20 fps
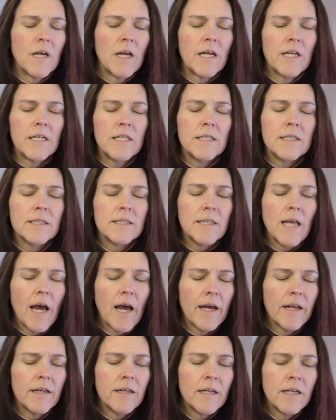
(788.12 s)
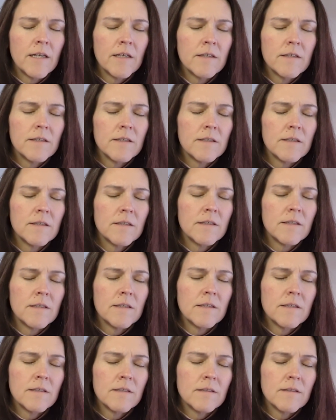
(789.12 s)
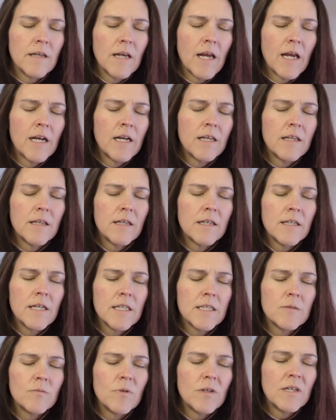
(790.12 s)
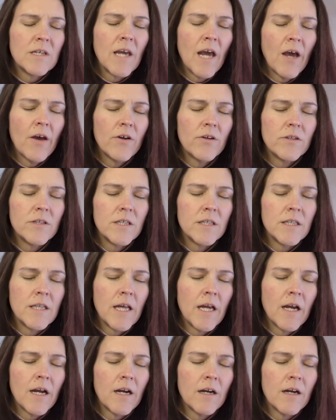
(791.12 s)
Any sadness, anything that's being held in there.